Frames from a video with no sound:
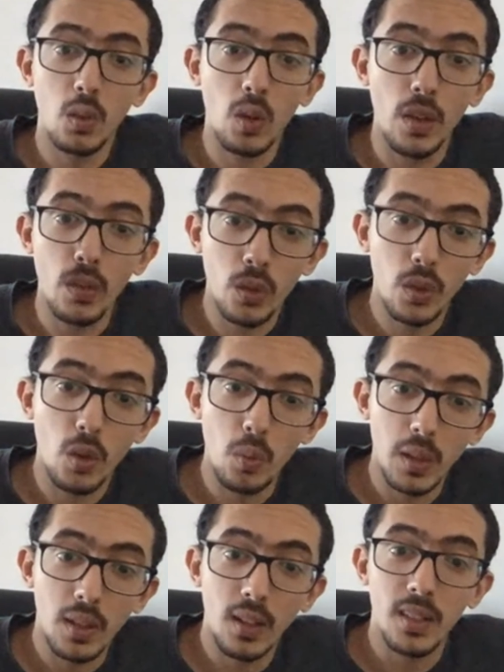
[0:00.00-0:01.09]
you cannot
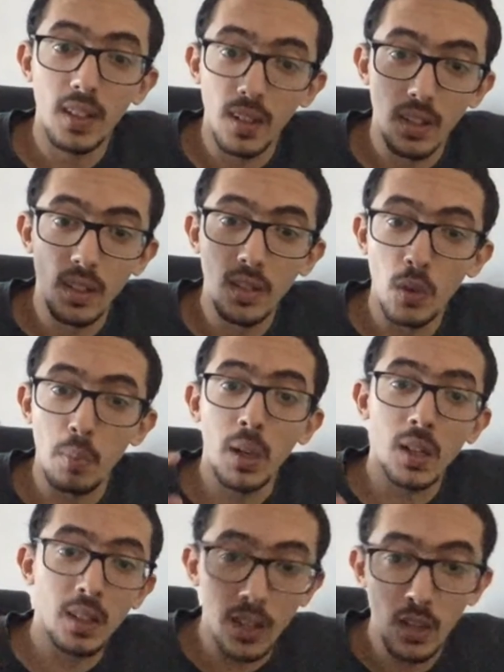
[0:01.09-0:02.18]
know it until the
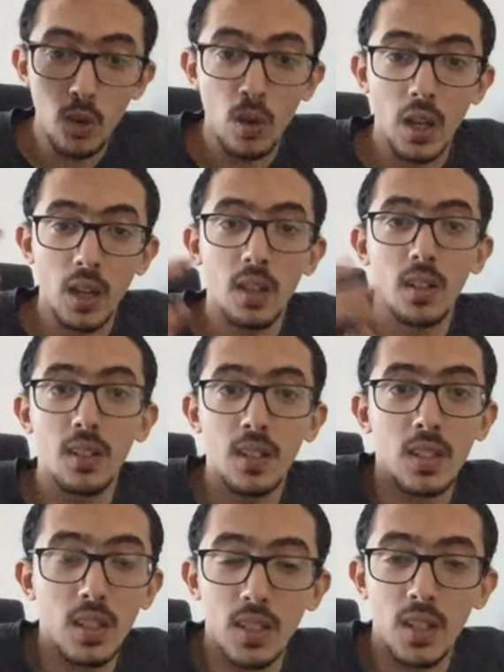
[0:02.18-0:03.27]
bank tell you, hey,
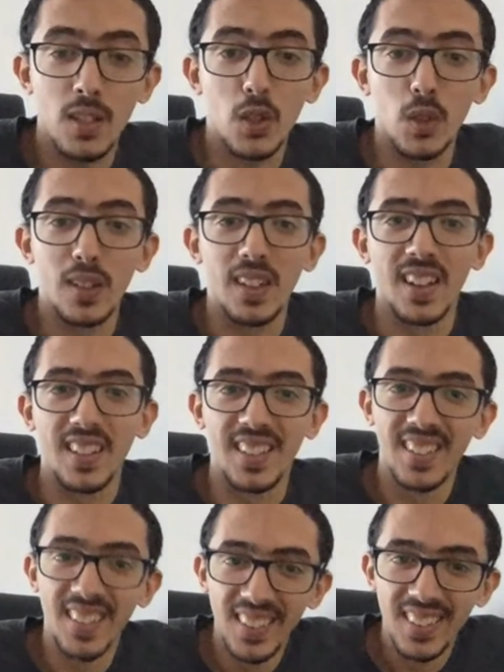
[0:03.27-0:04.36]
this is a stolen card.
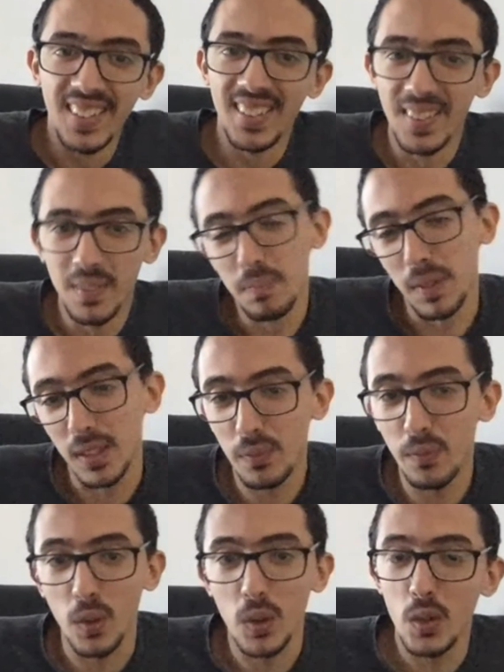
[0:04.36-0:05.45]

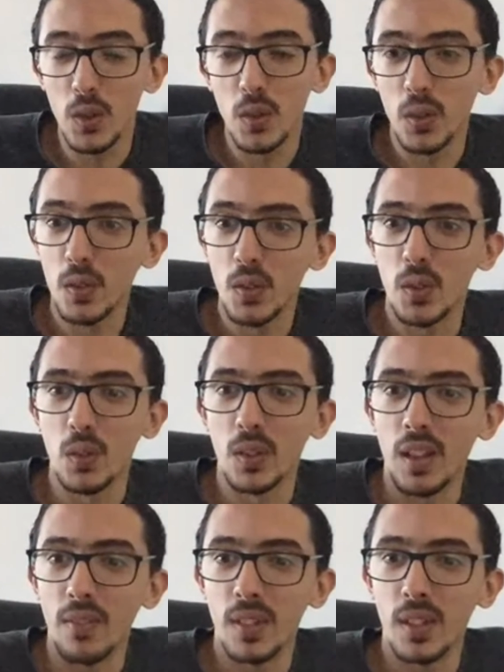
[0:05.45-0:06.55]
But for you
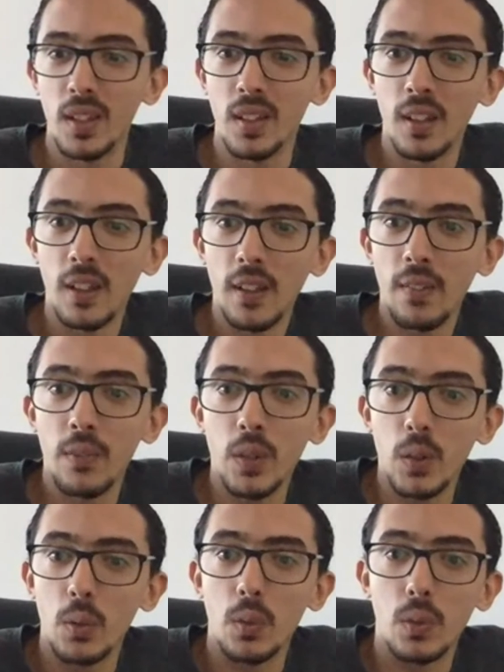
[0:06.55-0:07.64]
don't have any
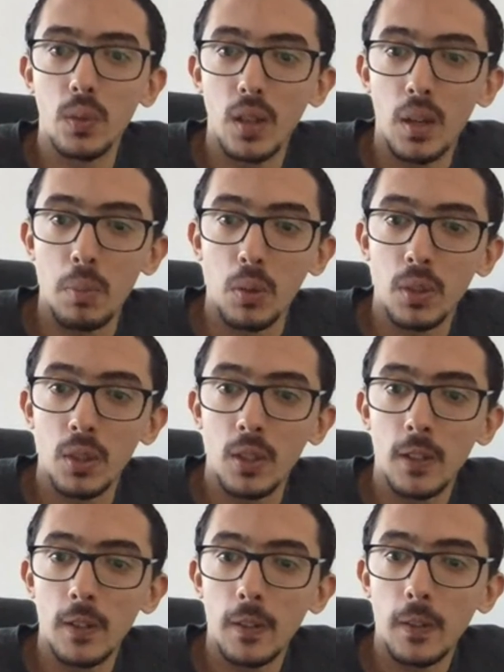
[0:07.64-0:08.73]
view about it.